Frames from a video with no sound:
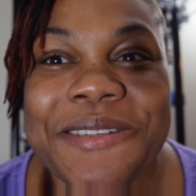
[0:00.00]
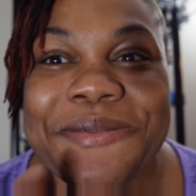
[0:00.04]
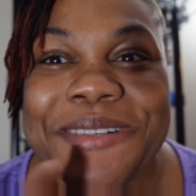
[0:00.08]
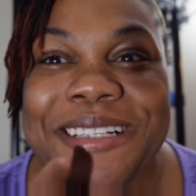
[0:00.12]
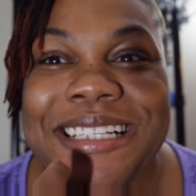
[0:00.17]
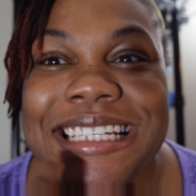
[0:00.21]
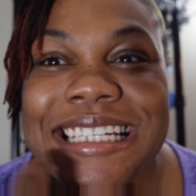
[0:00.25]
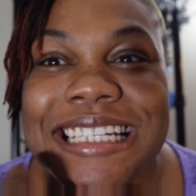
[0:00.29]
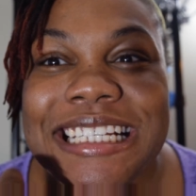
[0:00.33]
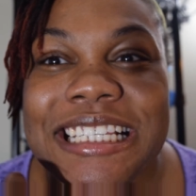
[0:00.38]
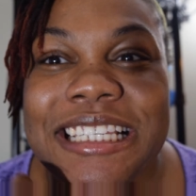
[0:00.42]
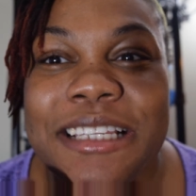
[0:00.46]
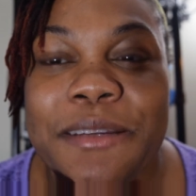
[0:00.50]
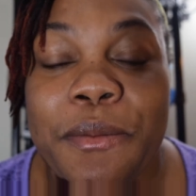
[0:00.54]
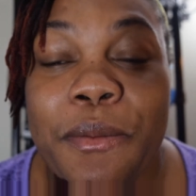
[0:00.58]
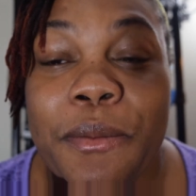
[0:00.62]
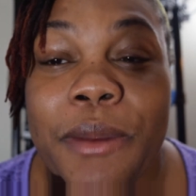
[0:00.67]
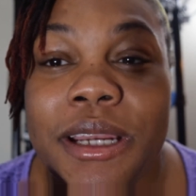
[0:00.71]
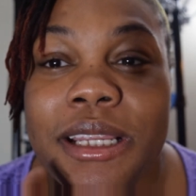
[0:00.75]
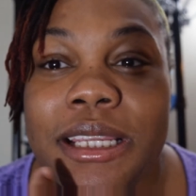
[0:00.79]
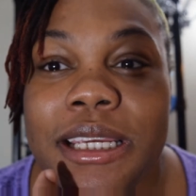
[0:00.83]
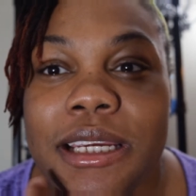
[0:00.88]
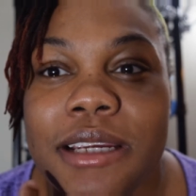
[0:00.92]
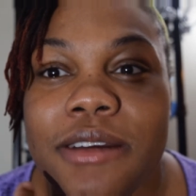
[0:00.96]
my
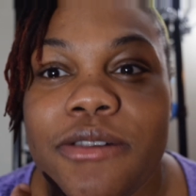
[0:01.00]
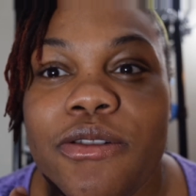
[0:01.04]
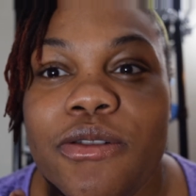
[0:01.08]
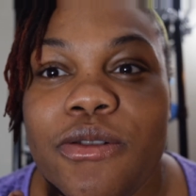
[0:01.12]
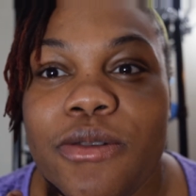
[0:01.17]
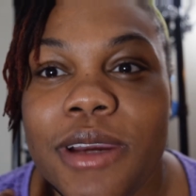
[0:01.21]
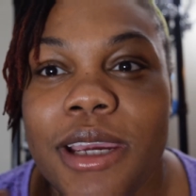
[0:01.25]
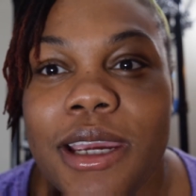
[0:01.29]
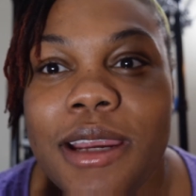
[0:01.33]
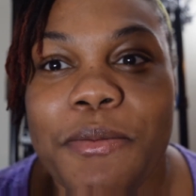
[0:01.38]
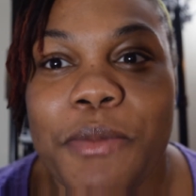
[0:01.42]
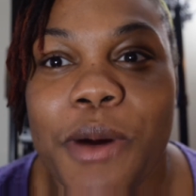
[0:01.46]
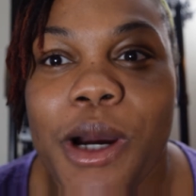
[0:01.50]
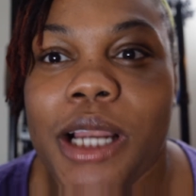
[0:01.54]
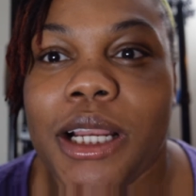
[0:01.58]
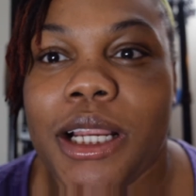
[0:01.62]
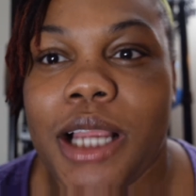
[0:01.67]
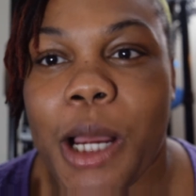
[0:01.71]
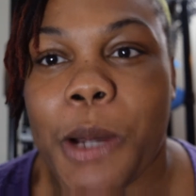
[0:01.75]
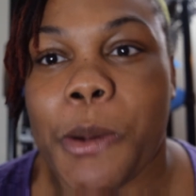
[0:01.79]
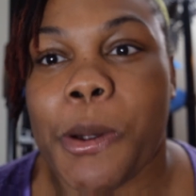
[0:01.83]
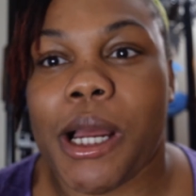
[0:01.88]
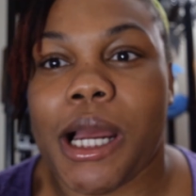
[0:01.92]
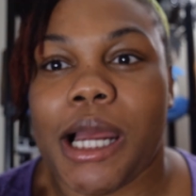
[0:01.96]
teeth crooked, but
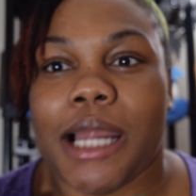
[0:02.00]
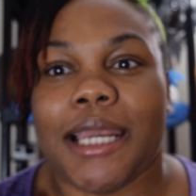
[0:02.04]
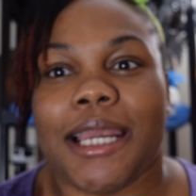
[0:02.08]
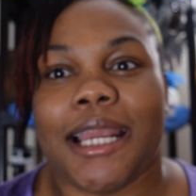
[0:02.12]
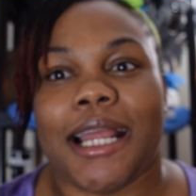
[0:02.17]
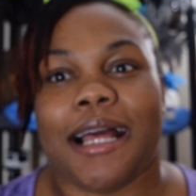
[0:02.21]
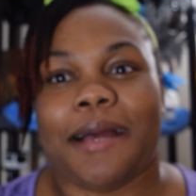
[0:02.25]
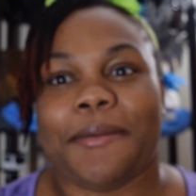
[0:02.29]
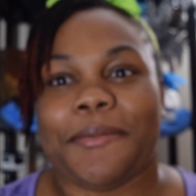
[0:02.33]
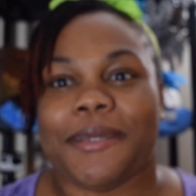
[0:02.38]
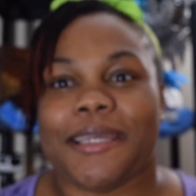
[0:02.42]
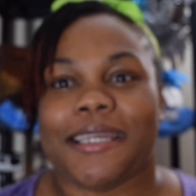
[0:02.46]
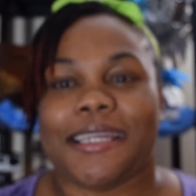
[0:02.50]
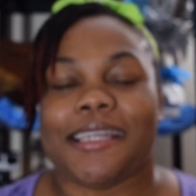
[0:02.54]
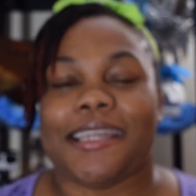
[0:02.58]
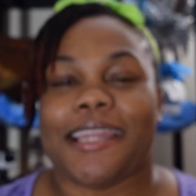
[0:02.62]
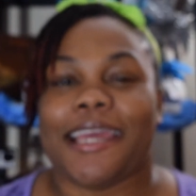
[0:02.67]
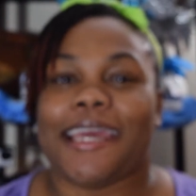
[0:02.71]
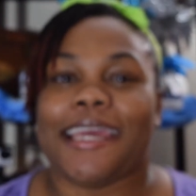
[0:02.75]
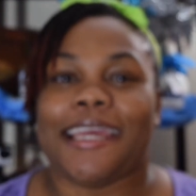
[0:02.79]
come on. You know what I mean?